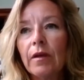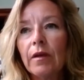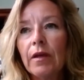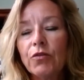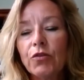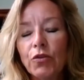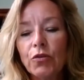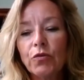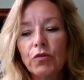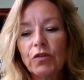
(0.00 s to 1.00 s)

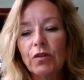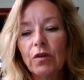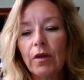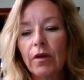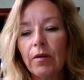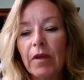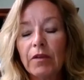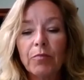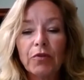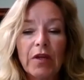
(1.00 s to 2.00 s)
introduce
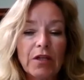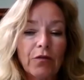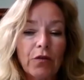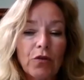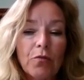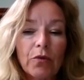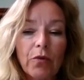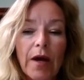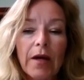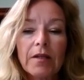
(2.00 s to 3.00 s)
better protection for human
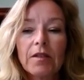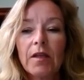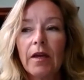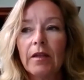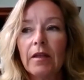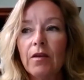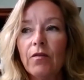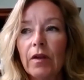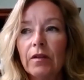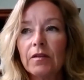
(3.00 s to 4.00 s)
rights and
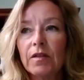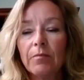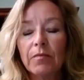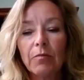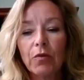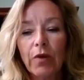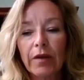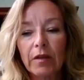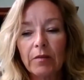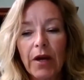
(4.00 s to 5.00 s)
even some
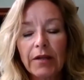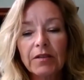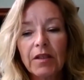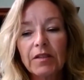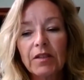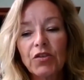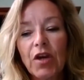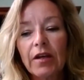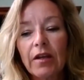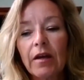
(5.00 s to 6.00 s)
democratic practices in
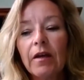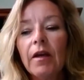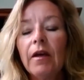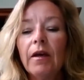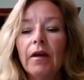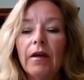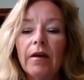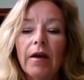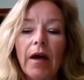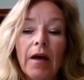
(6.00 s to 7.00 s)
China.
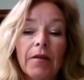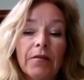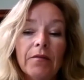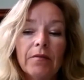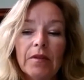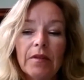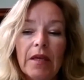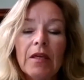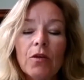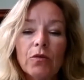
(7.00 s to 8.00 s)
And
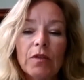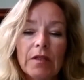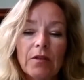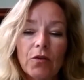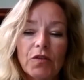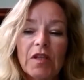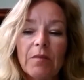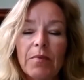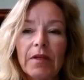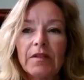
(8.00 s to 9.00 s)
the EU did not
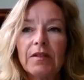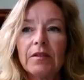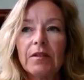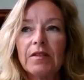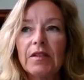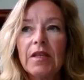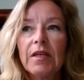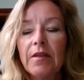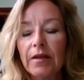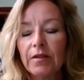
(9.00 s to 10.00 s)
simply
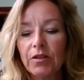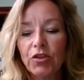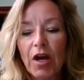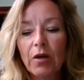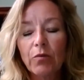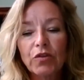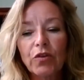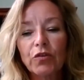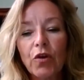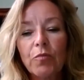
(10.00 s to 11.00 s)
see that China was
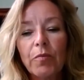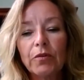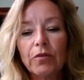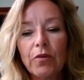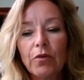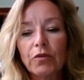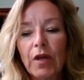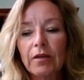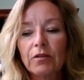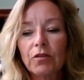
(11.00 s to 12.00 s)
not open to those
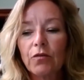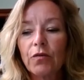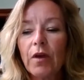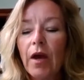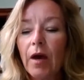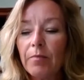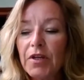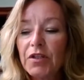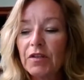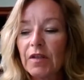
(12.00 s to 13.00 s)
kinds of
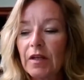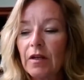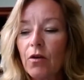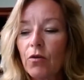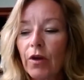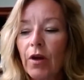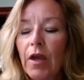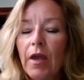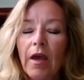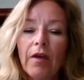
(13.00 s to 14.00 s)
ambitions any longer.
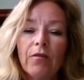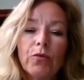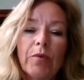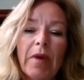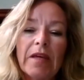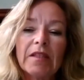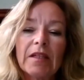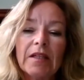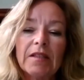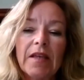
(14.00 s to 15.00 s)
And we
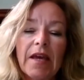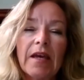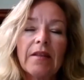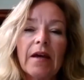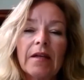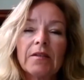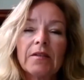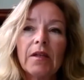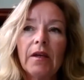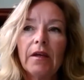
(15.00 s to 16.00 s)
basically say that
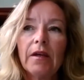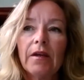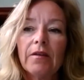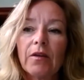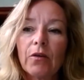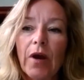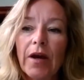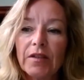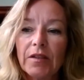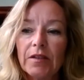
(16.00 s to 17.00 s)
the
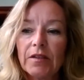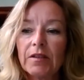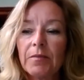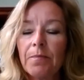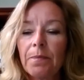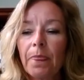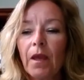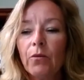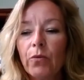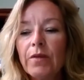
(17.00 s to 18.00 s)
crisis
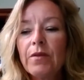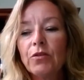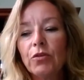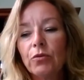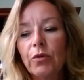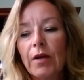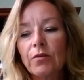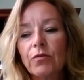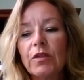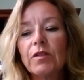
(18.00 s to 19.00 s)
with the two
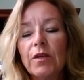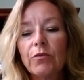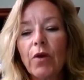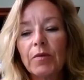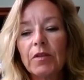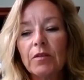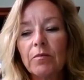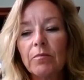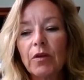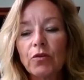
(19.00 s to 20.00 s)
countries erupted
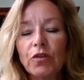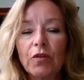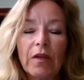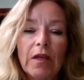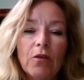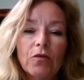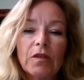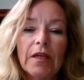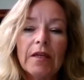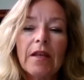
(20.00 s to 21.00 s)
because of the
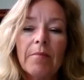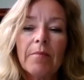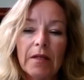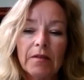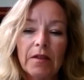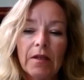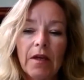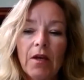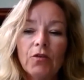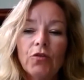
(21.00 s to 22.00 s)
EU's
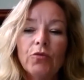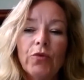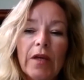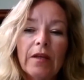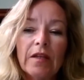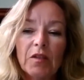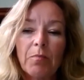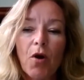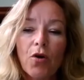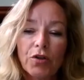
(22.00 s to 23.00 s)
inability to read its
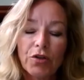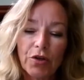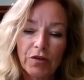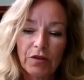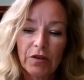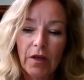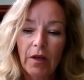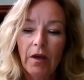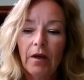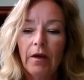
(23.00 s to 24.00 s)
partners.
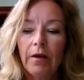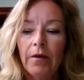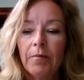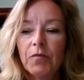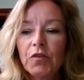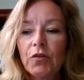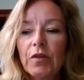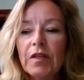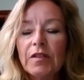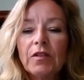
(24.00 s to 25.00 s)
So
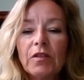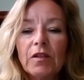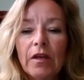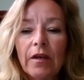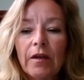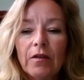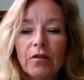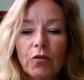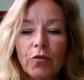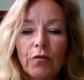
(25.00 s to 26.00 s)
this is the
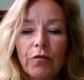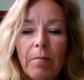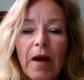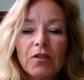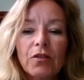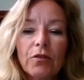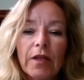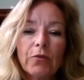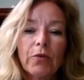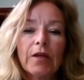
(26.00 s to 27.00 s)
sort of the puzzle
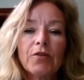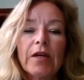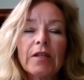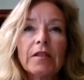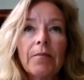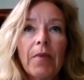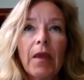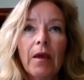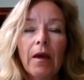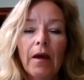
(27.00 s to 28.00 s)
that we address.
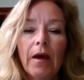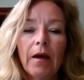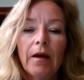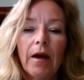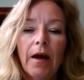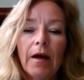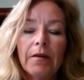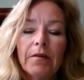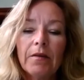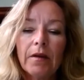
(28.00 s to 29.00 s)
And